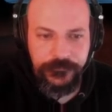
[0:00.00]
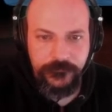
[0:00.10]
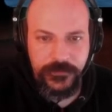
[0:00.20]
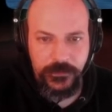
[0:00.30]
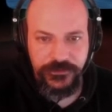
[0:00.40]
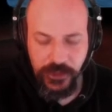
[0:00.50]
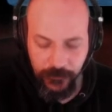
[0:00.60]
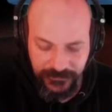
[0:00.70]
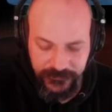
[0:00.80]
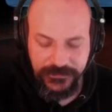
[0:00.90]
I'll actually go
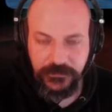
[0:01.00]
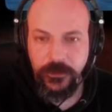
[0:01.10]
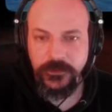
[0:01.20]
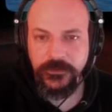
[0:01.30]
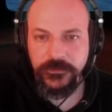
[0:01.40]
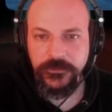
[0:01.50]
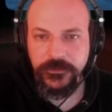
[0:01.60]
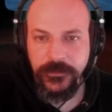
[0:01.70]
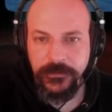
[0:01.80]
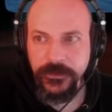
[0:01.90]
back to battle mode and
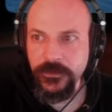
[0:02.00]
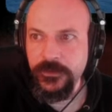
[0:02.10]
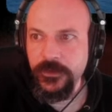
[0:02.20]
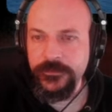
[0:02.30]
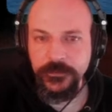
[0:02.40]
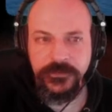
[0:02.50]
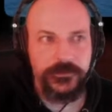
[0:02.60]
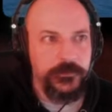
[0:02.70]
just maybe summon some